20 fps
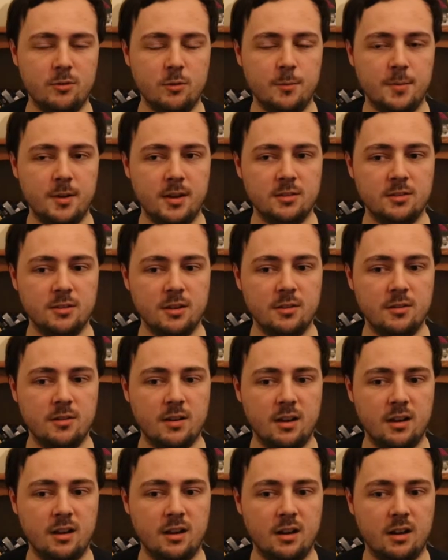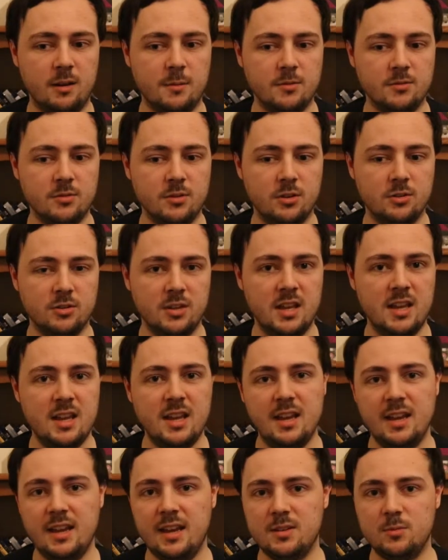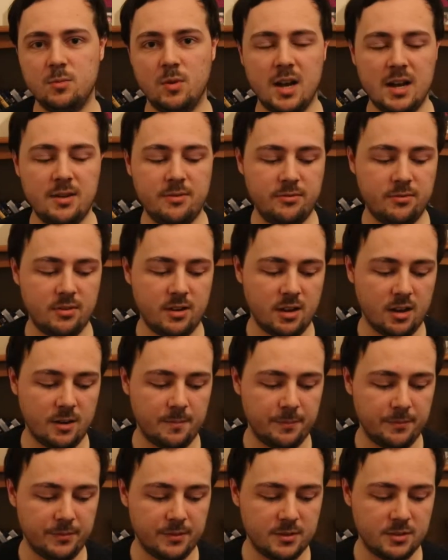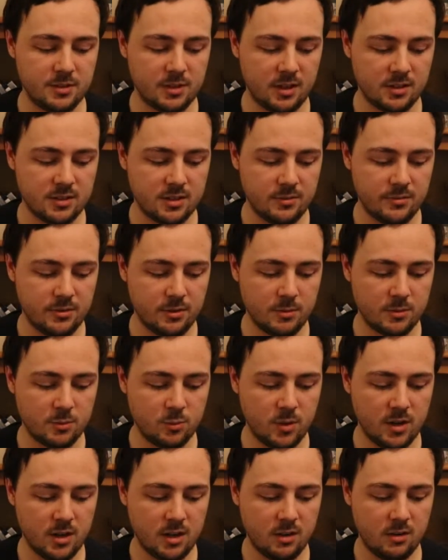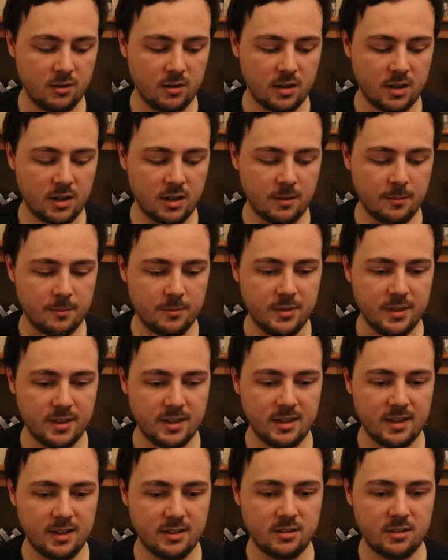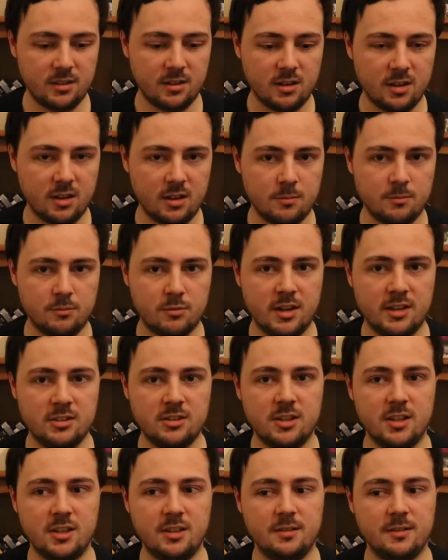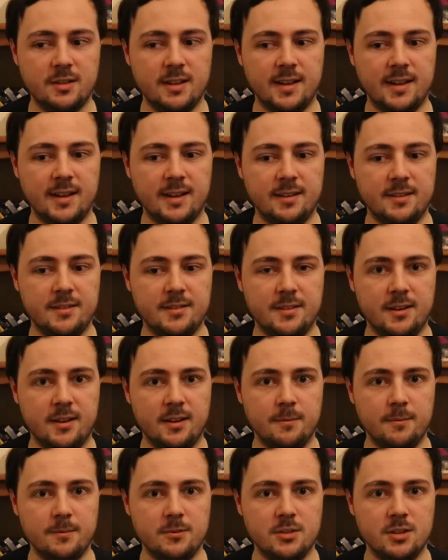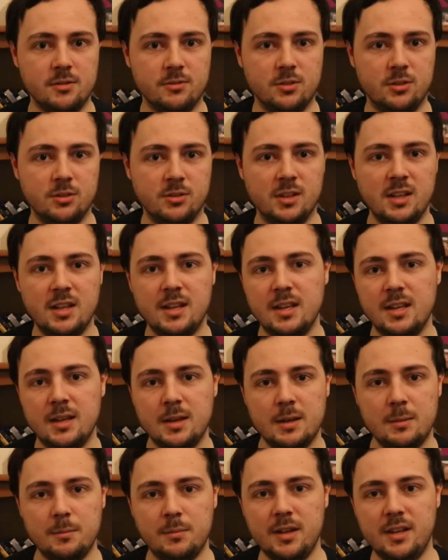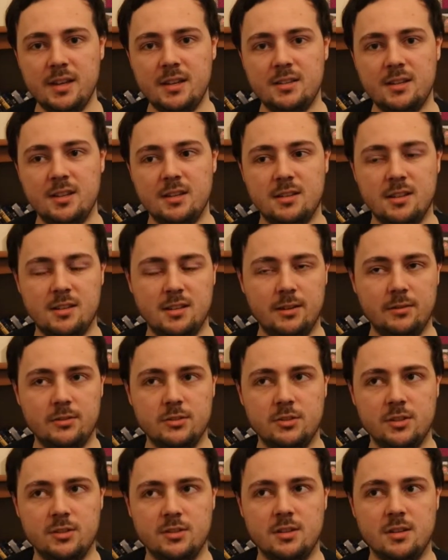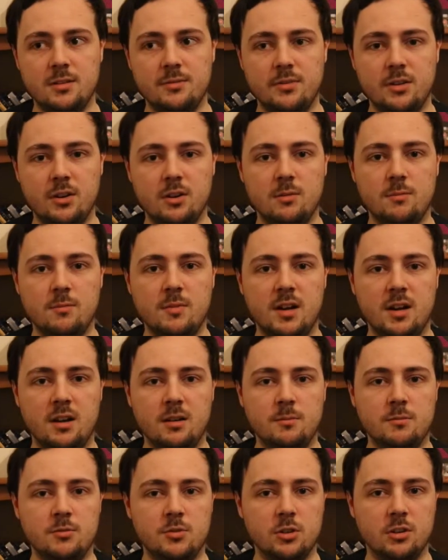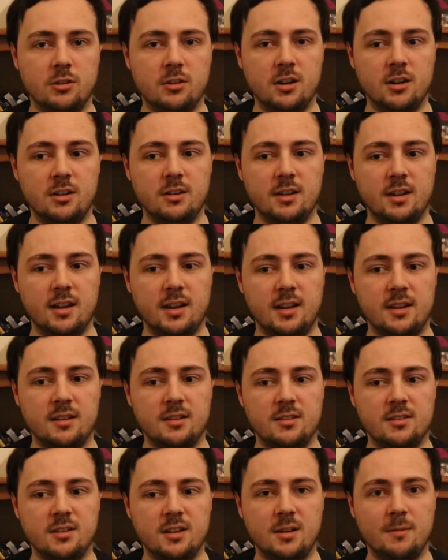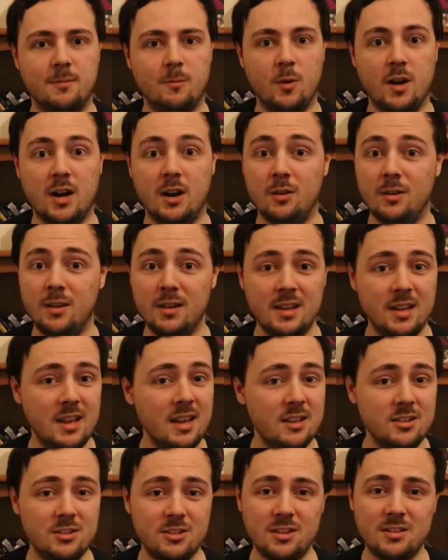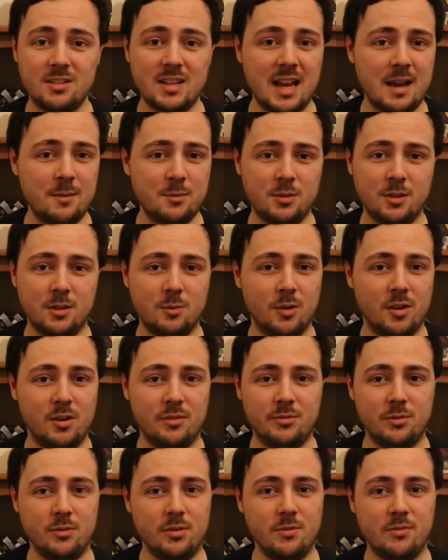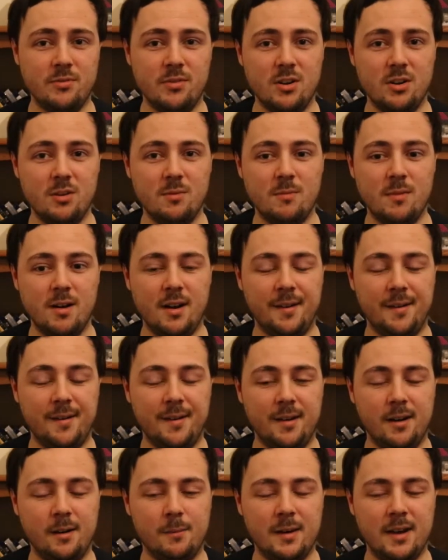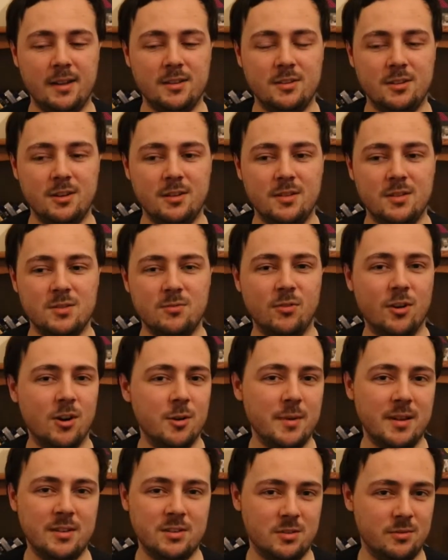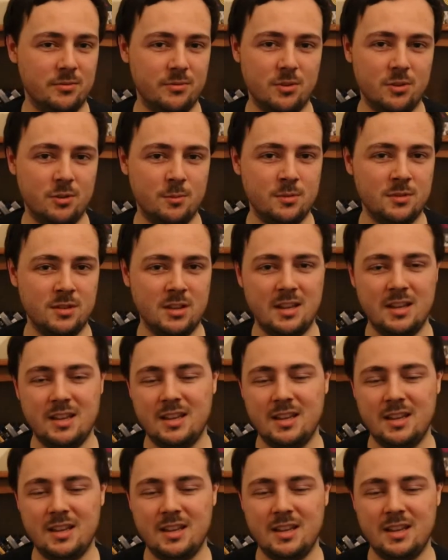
for Roberto. Of course, his wife stars in the film as well, Nicoletta Braschi. And she, of course, plays his love interest in the film, Dora. And wow, she's absolutely wonderful in the film. And, you know, this romance that forms,